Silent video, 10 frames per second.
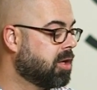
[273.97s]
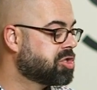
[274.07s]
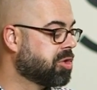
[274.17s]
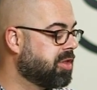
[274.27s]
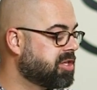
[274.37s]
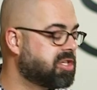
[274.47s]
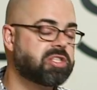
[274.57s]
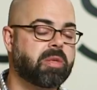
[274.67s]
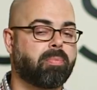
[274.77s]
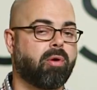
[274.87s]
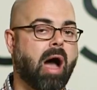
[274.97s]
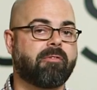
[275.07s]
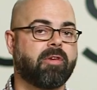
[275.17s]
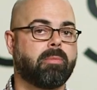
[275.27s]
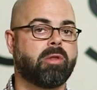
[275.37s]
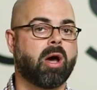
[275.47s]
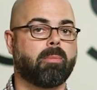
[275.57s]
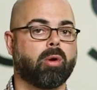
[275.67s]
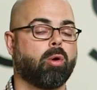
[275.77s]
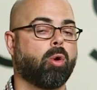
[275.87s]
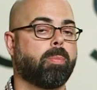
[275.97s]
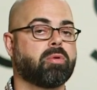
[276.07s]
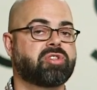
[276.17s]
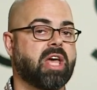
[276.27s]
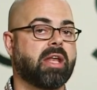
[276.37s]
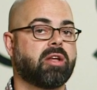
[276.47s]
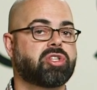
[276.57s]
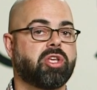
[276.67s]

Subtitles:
So this is the profit number or percentage